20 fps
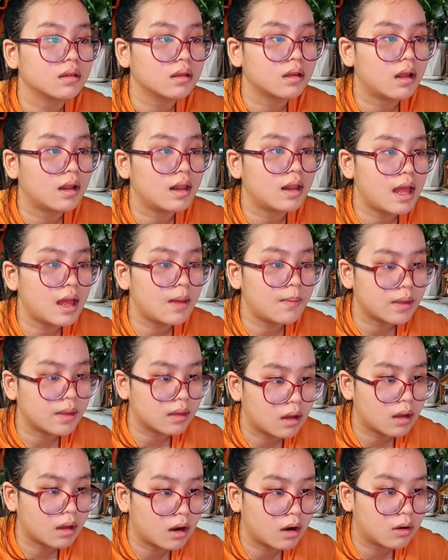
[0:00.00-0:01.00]
A
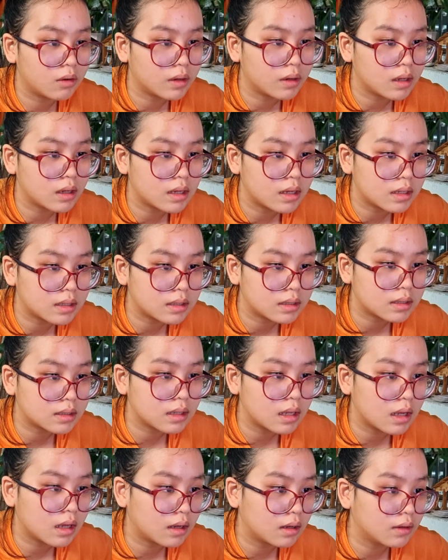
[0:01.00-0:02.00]
laboratory is
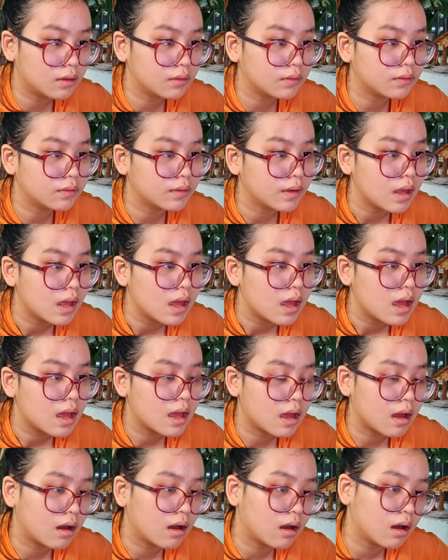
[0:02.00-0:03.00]
F.
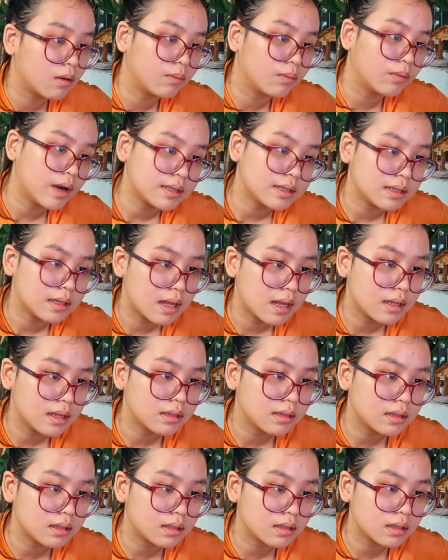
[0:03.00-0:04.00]
A hall
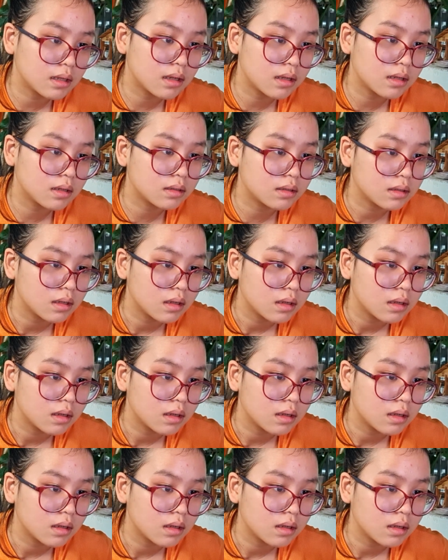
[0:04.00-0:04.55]
residence is